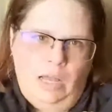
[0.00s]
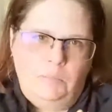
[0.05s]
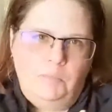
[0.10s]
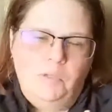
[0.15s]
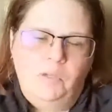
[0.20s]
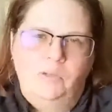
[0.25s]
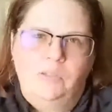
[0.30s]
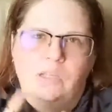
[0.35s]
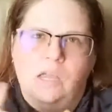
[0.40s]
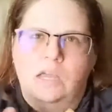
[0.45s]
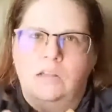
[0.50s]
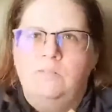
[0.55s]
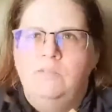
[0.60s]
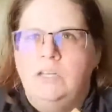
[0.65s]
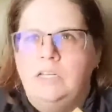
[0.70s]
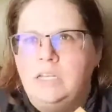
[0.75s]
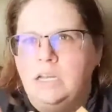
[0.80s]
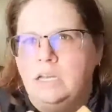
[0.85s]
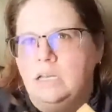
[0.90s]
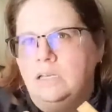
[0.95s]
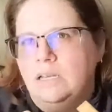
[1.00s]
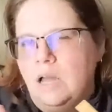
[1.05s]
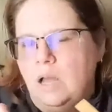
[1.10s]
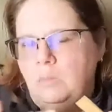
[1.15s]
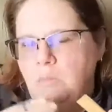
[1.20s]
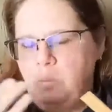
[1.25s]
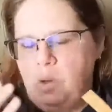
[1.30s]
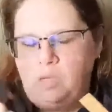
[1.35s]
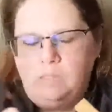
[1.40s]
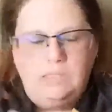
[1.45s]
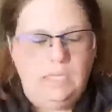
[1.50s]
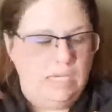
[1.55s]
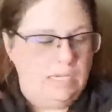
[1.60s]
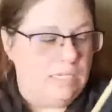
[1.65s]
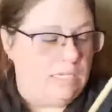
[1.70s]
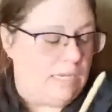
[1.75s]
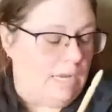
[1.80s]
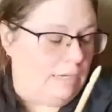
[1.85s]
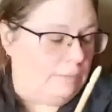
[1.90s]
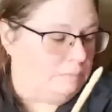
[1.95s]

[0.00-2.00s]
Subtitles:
So it's kind of like a multi-step.